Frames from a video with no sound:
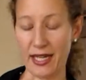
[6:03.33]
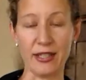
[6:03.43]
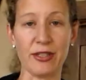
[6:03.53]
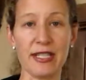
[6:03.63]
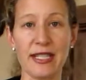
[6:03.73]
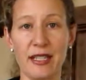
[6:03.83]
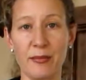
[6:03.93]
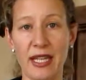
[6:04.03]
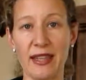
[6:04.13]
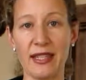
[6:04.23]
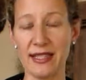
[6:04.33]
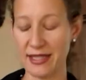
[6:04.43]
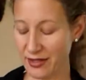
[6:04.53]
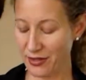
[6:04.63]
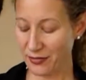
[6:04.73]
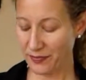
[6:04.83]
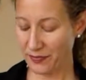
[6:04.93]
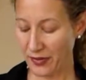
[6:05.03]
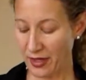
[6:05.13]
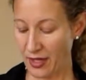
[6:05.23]
I address that in my thesis.
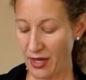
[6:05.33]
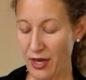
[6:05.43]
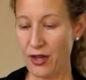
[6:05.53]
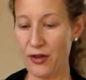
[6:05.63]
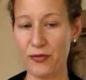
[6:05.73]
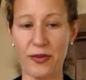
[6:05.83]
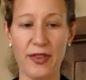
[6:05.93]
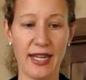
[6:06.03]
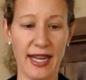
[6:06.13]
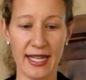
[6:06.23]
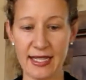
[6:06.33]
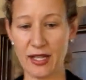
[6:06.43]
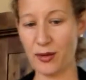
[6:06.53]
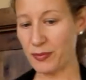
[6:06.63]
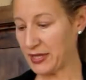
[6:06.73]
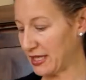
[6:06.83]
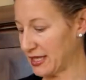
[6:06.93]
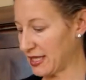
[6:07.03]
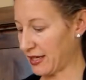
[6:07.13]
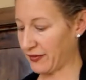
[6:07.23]
For the next
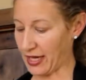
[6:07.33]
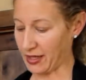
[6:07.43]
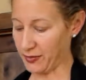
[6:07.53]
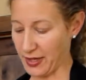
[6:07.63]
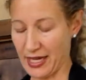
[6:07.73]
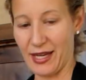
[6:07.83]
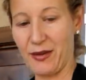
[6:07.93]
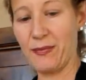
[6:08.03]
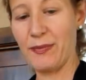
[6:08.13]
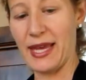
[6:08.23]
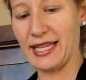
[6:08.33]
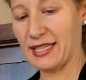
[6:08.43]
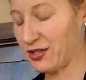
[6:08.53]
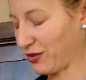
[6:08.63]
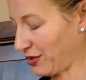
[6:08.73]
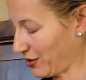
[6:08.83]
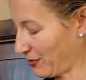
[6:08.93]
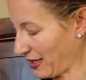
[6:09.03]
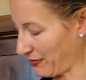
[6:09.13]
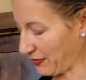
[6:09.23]
competency, I've added my baking soda to
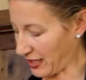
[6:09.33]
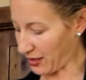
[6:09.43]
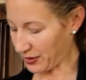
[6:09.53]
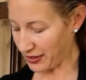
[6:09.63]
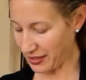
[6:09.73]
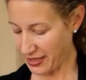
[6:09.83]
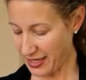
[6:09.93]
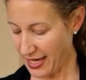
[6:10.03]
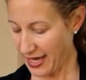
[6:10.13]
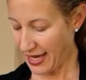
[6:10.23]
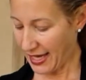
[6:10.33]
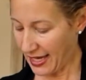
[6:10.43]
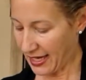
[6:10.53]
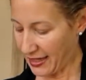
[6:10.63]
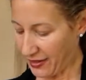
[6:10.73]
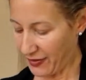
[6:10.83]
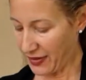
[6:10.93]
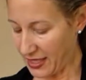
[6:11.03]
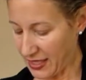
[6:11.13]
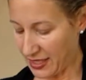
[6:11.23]
my flour, and
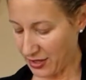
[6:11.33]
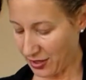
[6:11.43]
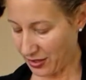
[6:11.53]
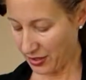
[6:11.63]
this